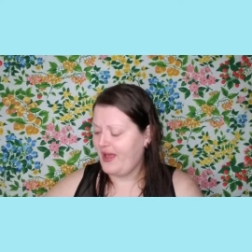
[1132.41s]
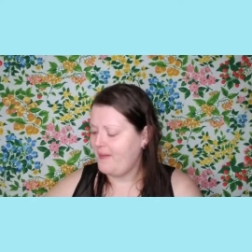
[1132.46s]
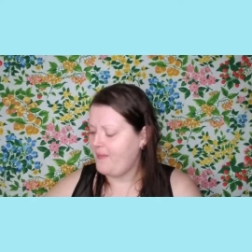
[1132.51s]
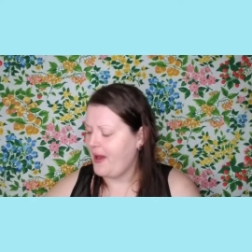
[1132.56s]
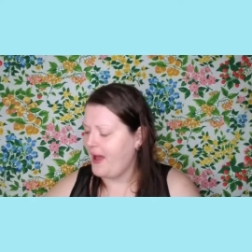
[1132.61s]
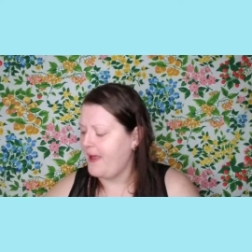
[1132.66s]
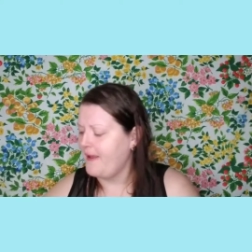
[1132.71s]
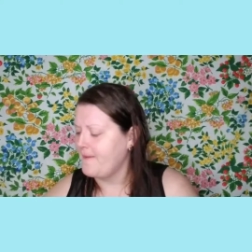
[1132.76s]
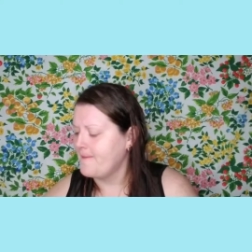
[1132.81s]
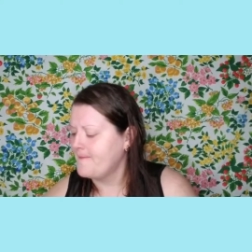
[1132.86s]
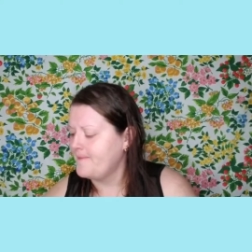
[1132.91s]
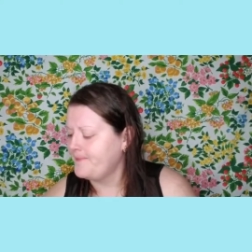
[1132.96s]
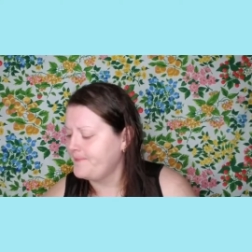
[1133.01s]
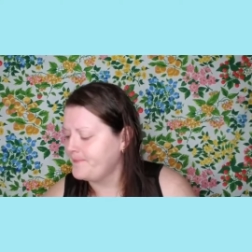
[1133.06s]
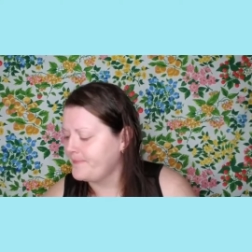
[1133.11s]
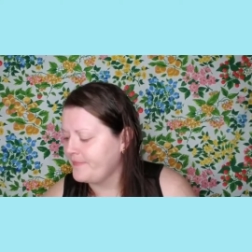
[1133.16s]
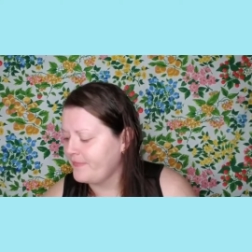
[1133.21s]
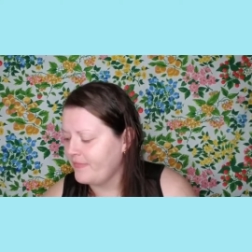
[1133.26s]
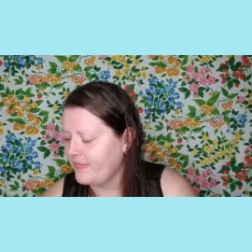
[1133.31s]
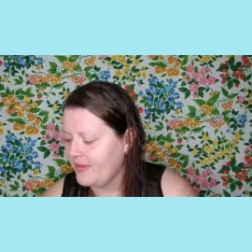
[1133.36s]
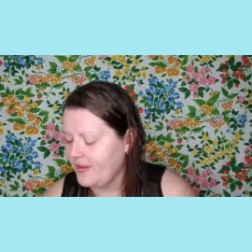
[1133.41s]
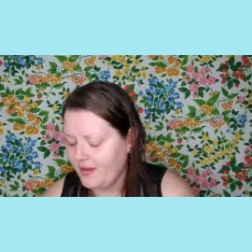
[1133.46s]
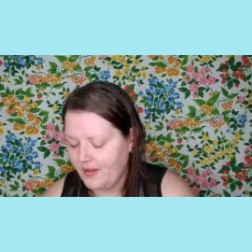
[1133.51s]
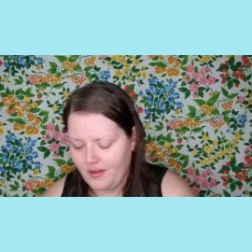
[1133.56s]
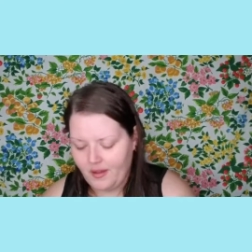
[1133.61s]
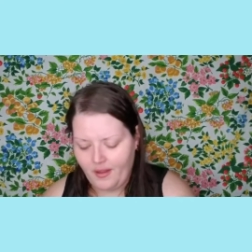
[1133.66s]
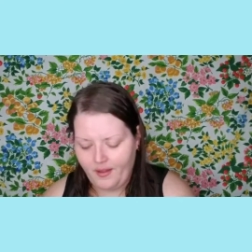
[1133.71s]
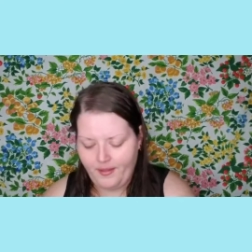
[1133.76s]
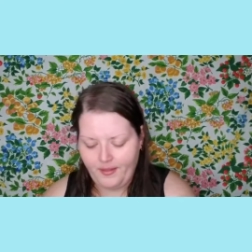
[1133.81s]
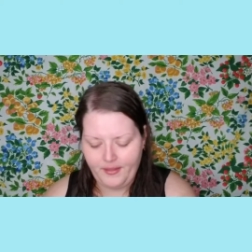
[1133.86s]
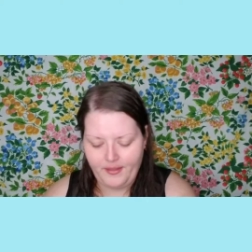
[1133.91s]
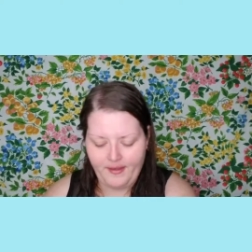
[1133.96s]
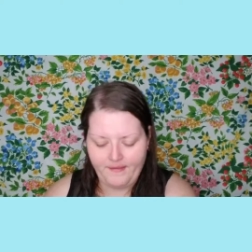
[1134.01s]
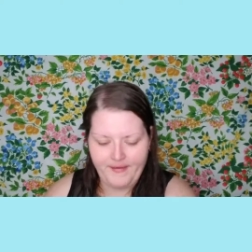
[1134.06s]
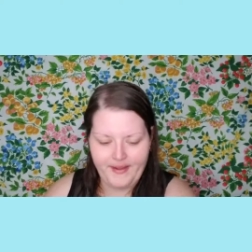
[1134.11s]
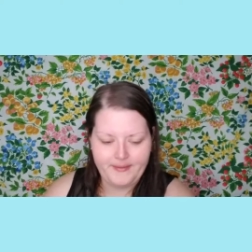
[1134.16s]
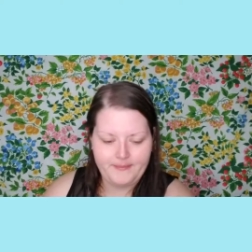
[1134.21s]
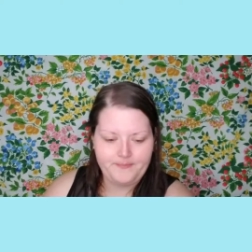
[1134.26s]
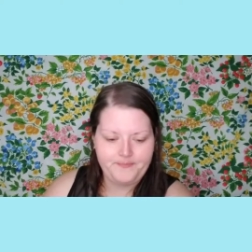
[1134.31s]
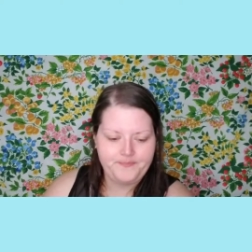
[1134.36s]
by. Love it.